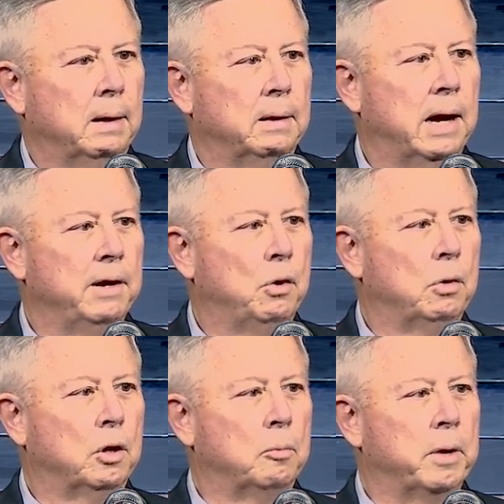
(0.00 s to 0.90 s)
Now, I know
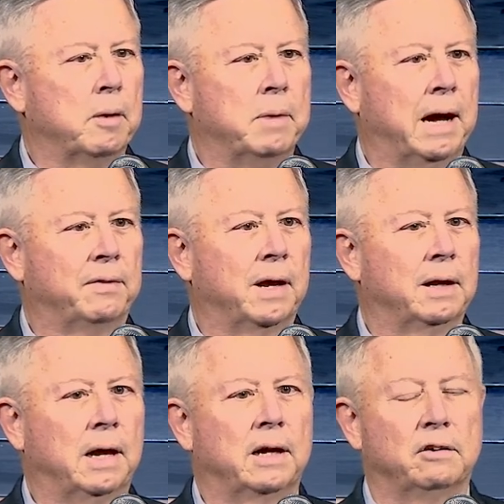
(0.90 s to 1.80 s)
a little bit about
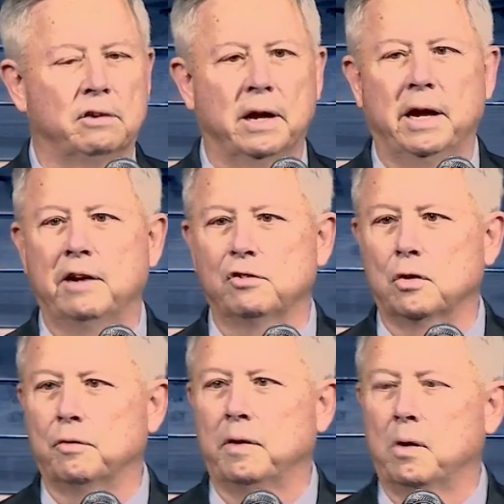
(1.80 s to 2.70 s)
that. Like I say, I
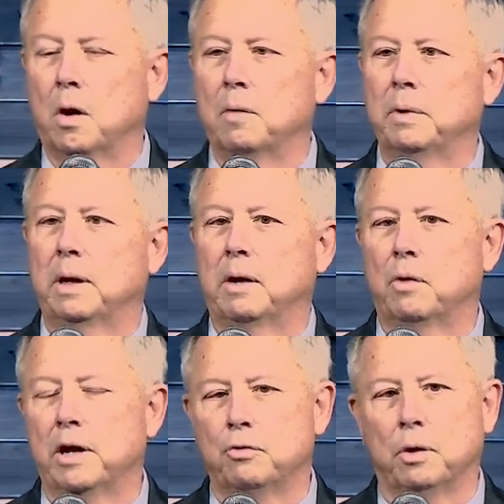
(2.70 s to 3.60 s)
served in the Army. I
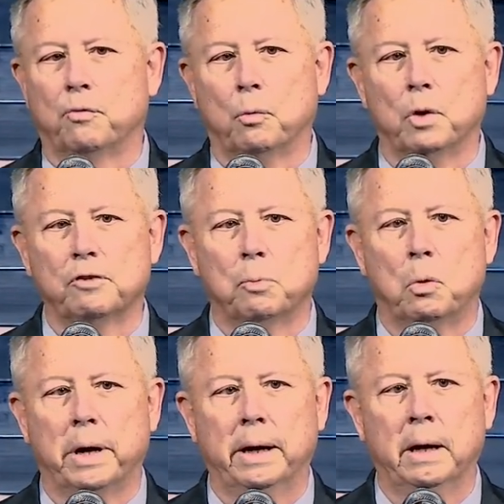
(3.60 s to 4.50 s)
graduated from West
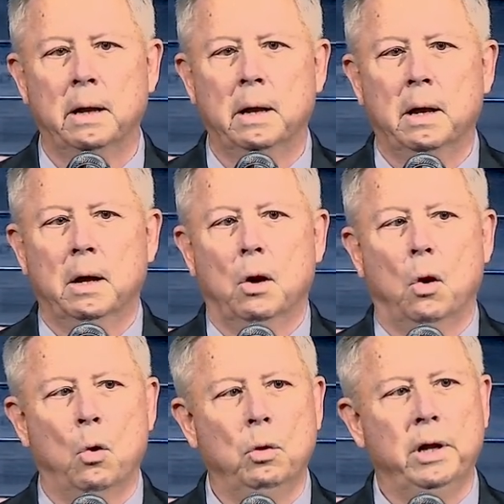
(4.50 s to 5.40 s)
Point.
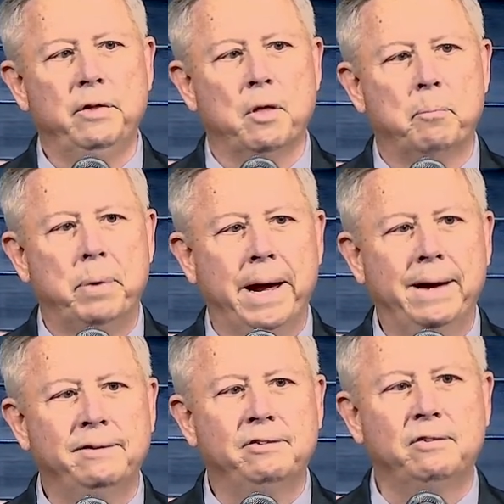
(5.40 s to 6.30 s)
Only the
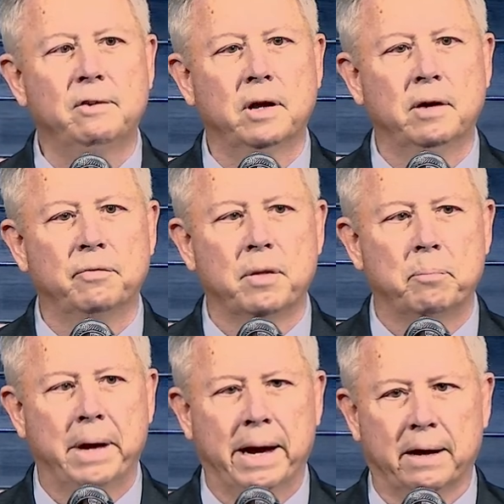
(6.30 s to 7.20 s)
best of the
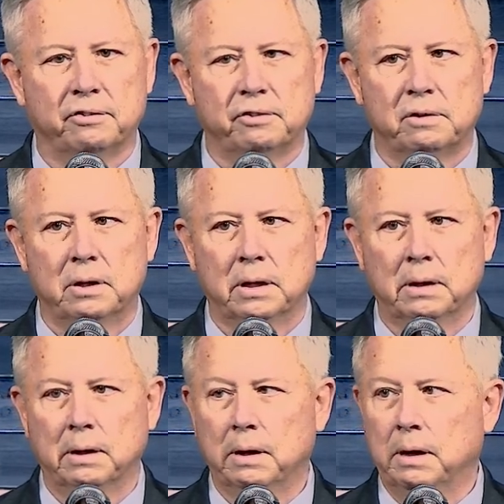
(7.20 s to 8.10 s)
best
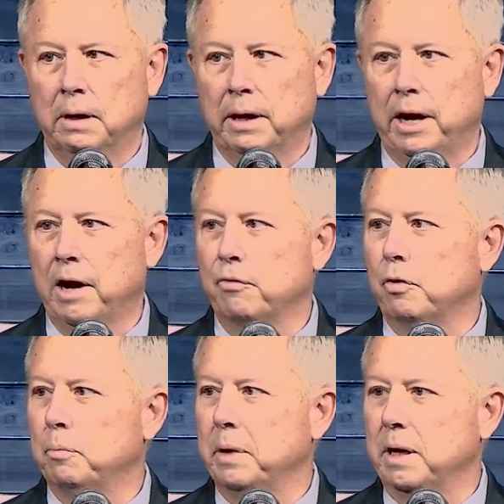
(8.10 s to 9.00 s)

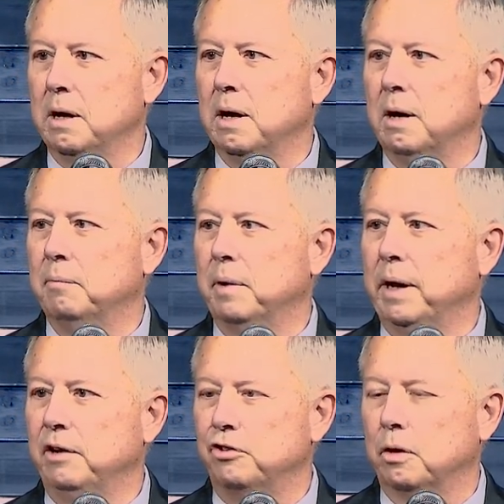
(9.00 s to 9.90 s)
ever become
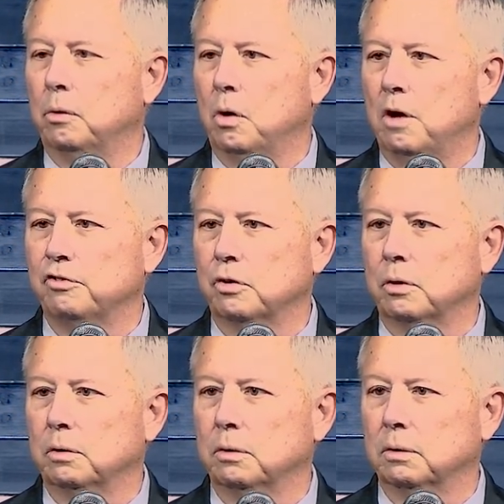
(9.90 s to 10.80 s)
a general
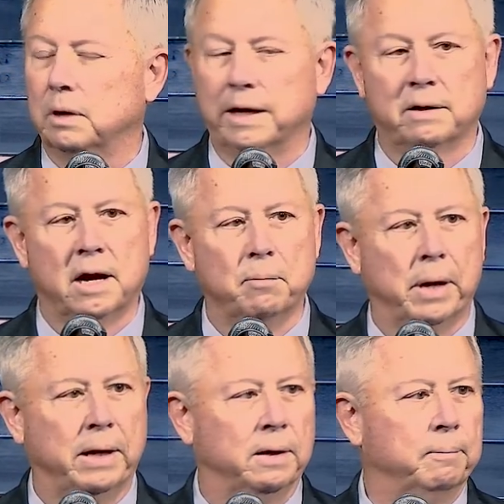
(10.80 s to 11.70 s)
officer like Don
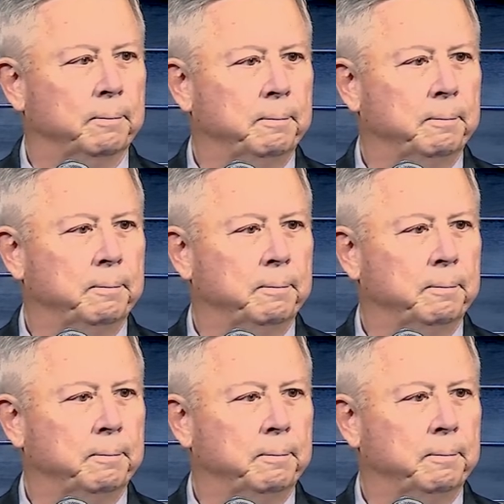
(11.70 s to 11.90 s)
Bacon.